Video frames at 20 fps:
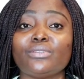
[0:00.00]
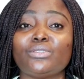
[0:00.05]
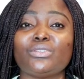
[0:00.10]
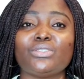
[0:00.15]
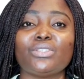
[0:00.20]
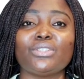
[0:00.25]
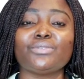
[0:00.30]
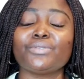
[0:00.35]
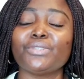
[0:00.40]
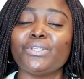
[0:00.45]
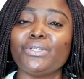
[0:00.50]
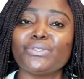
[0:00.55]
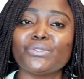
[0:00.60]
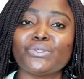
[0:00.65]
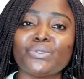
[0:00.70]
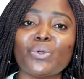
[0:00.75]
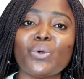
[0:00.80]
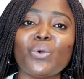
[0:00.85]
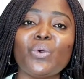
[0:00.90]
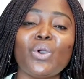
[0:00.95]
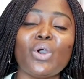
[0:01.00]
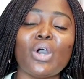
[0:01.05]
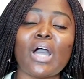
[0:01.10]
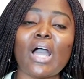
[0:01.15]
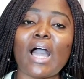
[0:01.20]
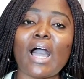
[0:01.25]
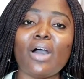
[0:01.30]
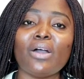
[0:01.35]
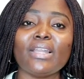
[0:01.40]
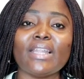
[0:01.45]
just for you to know
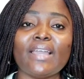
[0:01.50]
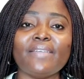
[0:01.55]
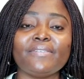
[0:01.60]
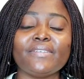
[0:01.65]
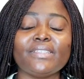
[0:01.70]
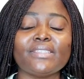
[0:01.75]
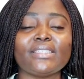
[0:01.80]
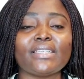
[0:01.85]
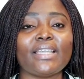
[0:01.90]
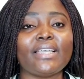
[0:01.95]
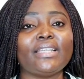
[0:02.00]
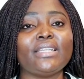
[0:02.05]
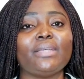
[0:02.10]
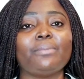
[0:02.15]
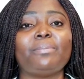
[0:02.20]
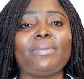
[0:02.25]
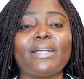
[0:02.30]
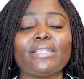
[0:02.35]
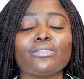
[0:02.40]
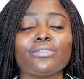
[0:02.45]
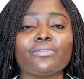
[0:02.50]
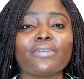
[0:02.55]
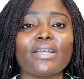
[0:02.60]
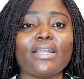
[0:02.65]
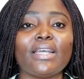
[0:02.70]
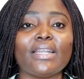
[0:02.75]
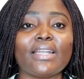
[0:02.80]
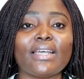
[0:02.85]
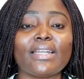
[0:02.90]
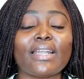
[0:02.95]
how life is here in the part of
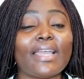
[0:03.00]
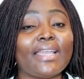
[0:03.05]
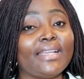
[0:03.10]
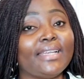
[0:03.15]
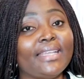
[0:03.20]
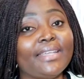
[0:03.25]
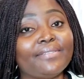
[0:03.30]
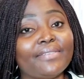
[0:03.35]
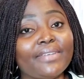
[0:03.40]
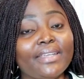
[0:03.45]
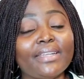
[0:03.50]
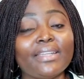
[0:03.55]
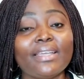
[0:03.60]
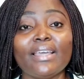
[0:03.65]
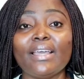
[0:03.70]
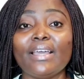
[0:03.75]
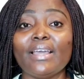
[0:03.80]
Canada that I live in.